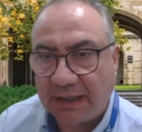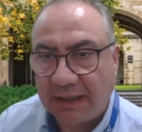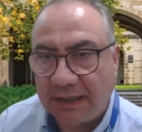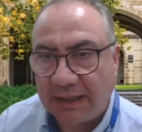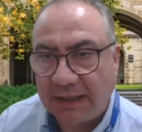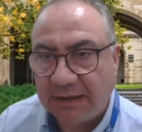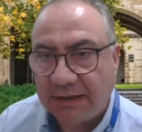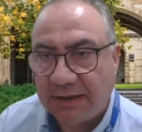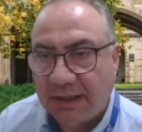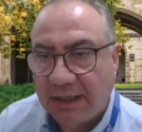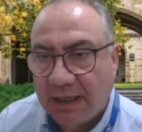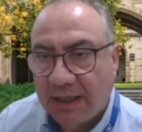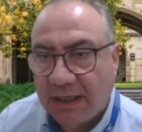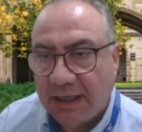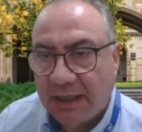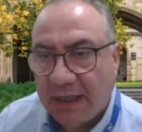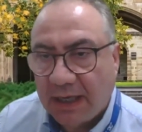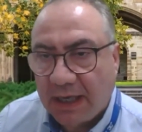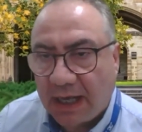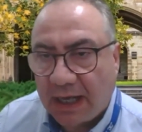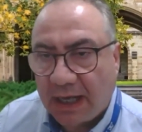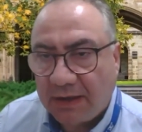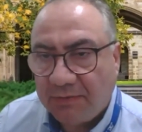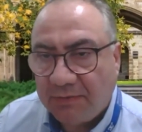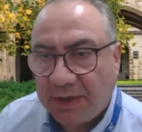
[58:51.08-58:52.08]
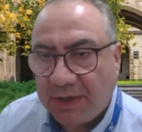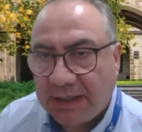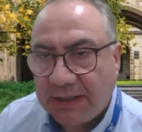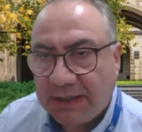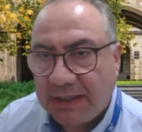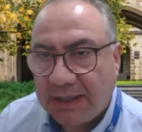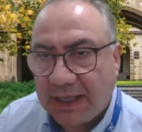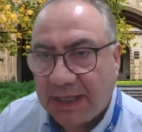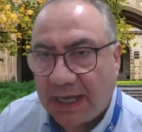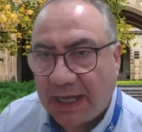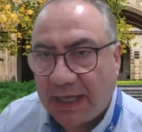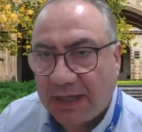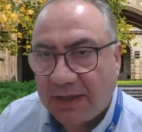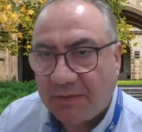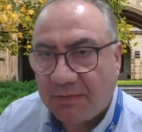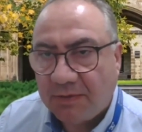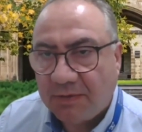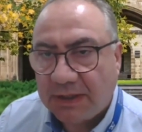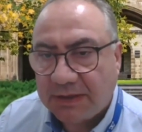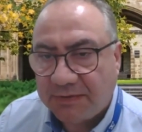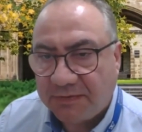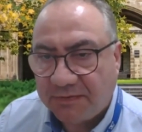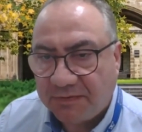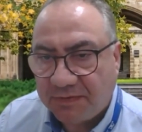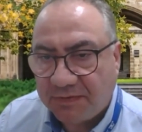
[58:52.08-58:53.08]
I'll let I'll read the other
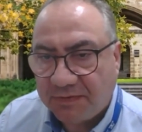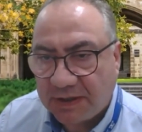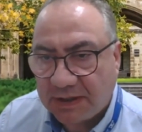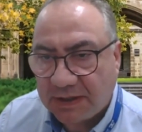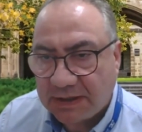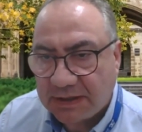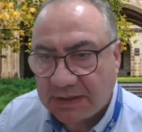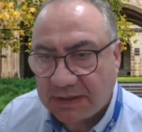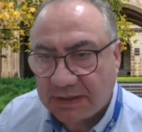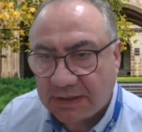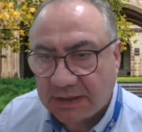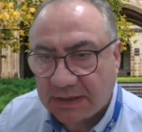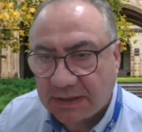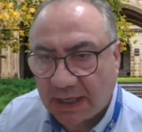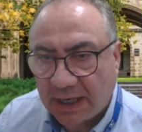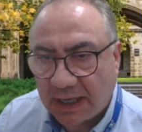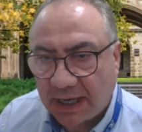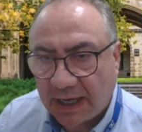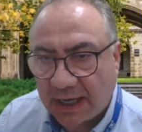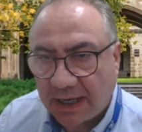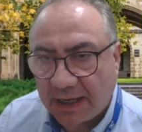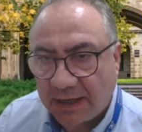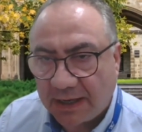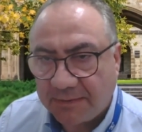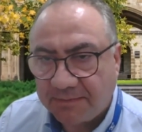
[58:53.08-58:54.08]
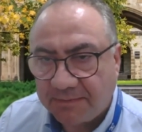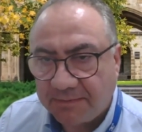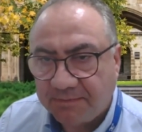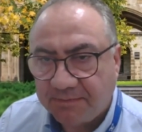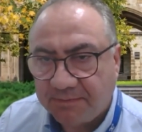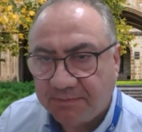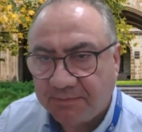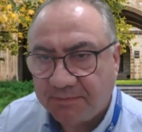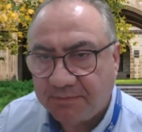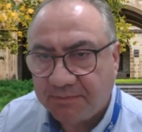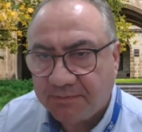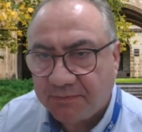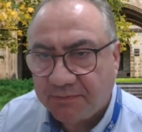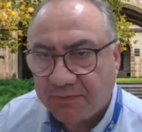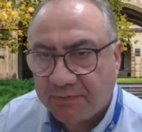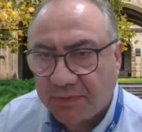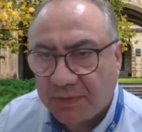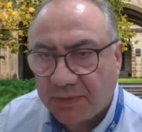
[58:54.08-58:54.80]
ones first. Um,